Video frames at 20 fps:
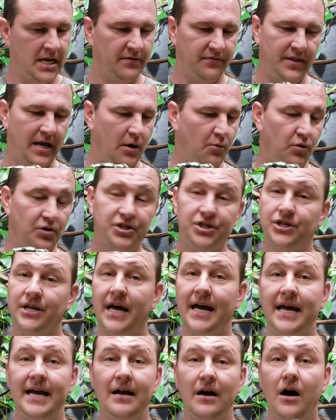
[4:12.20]
They will
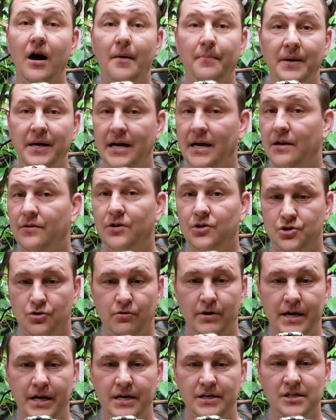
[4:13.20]
stay up in the
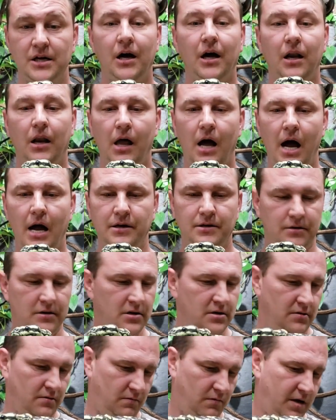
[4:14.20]
trees a lot.
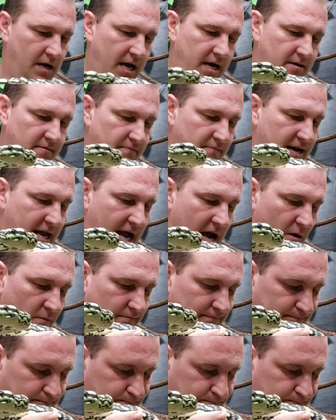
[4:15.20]
Okay, now,